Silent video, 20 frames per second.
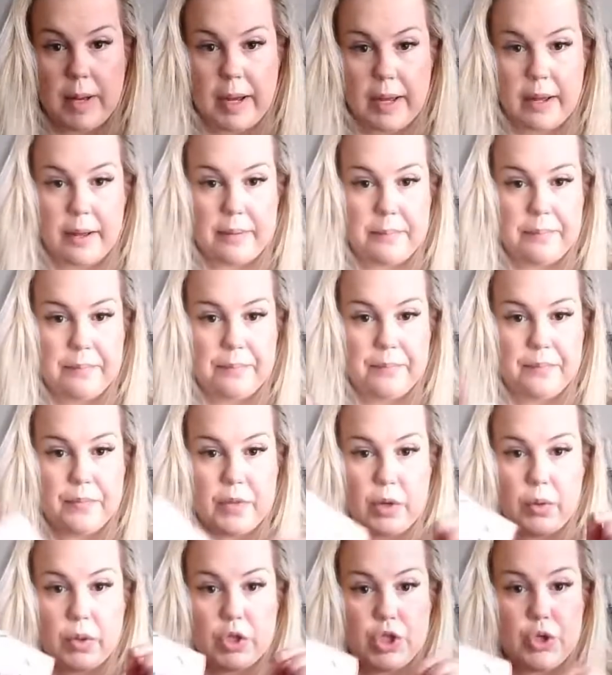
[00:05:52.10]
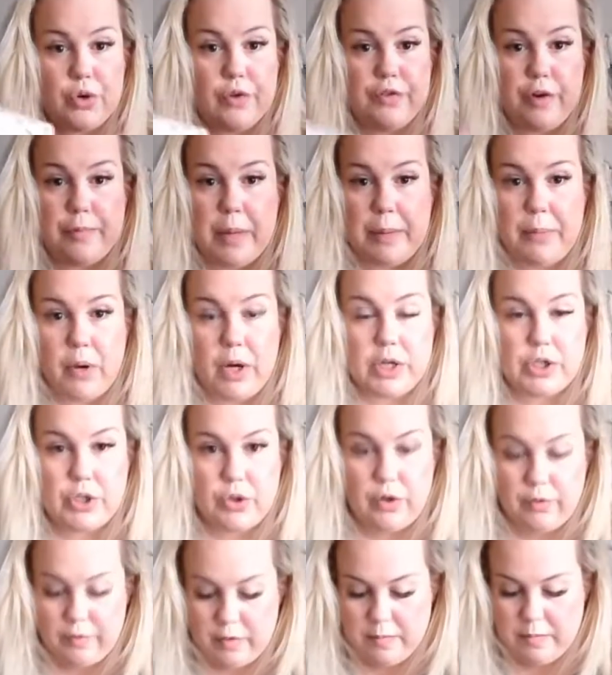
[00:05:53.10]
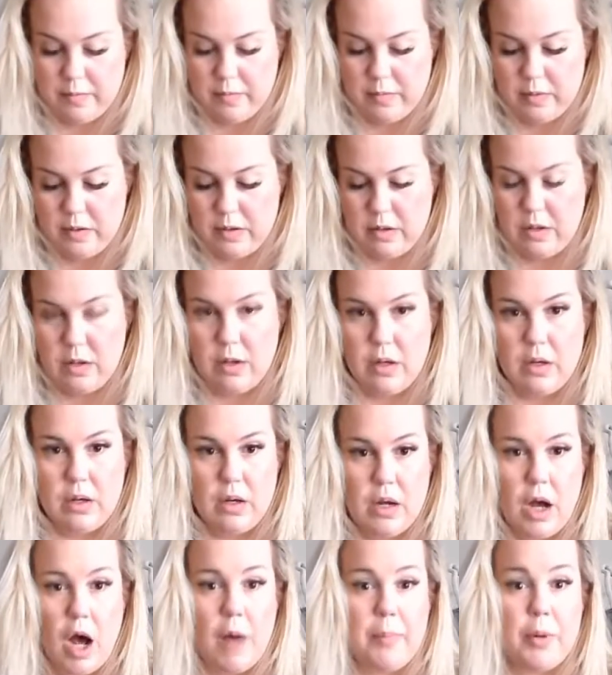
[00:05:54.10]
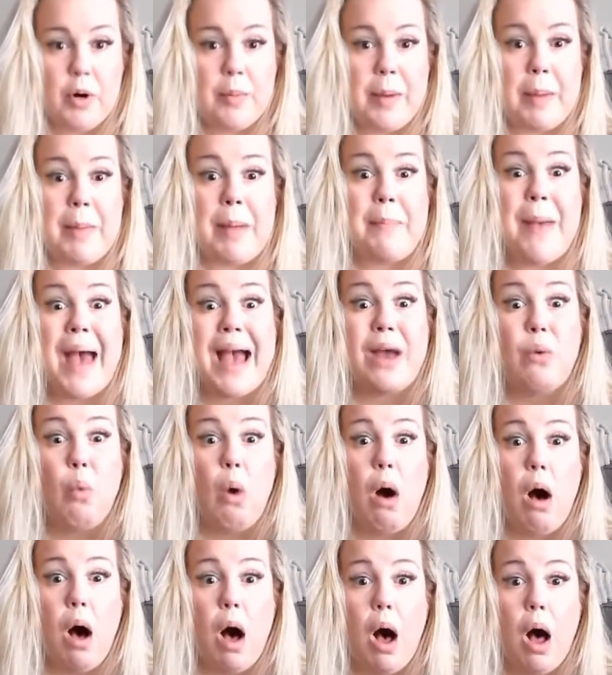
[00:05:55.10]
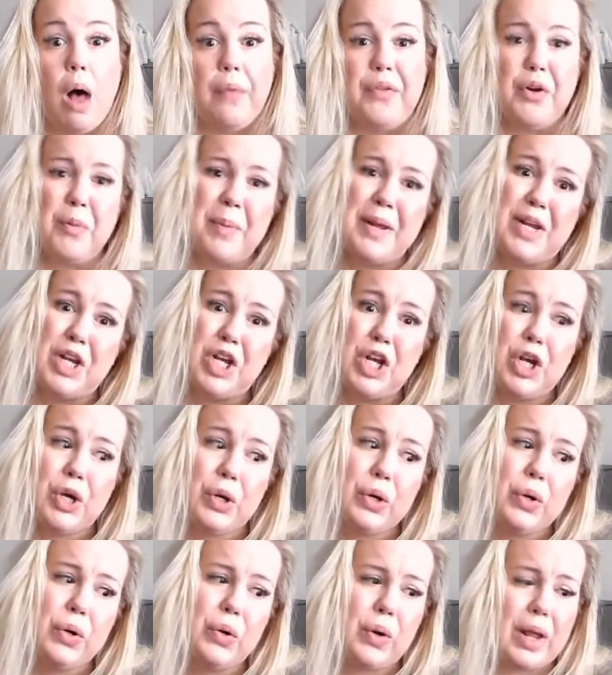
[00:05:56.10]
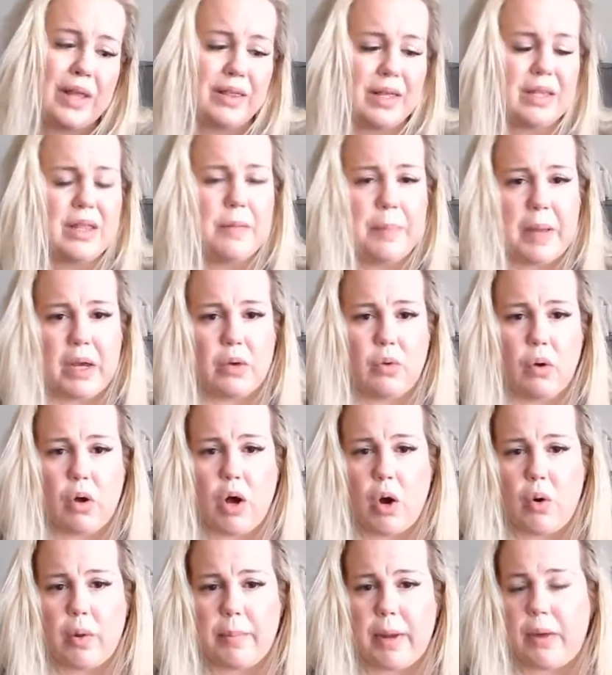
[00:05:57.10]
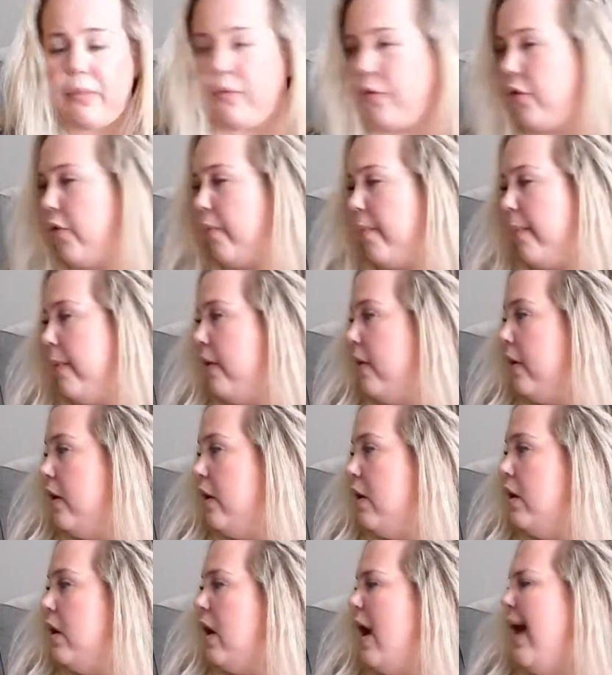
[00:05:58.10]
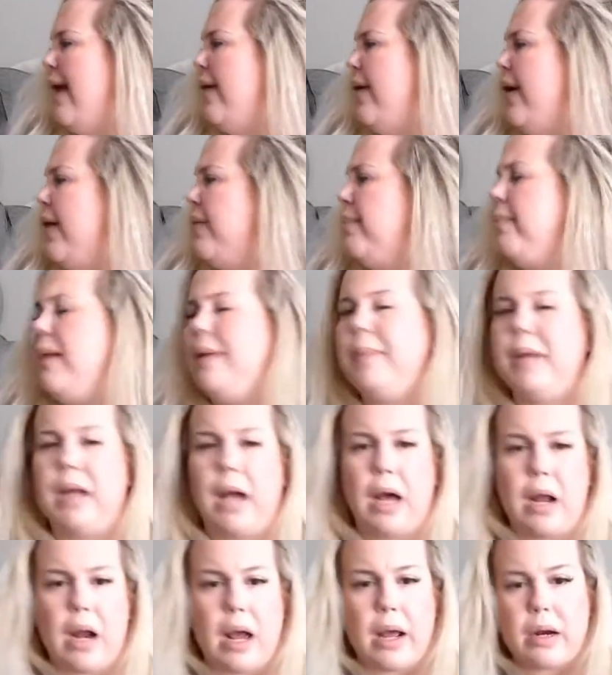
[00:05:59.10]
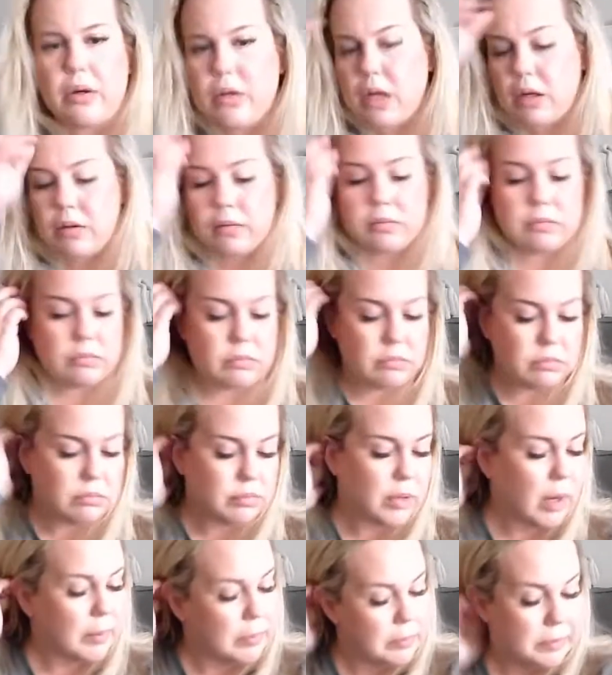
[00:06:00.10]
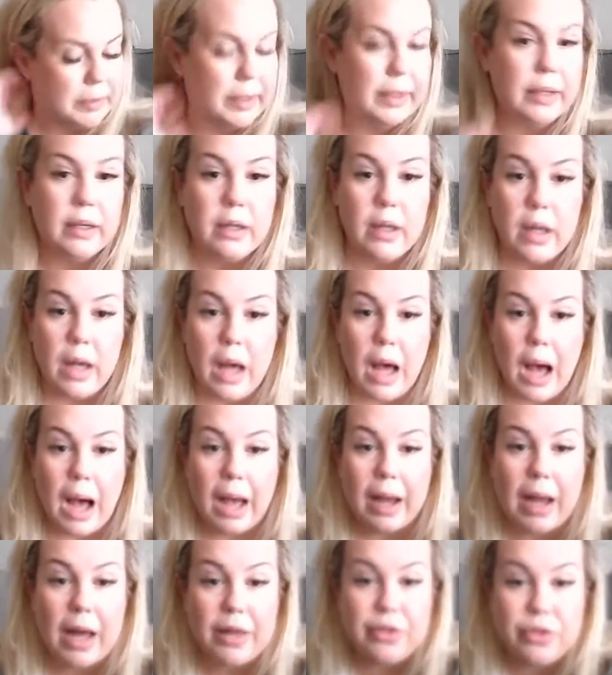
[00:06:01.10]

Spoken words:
it. There were two of them. I bought two of them. I'll put them on my peg wall. They'll be cute. I think the pink will go in my room. I don't know. Maybe not. I don't know. Probably. I got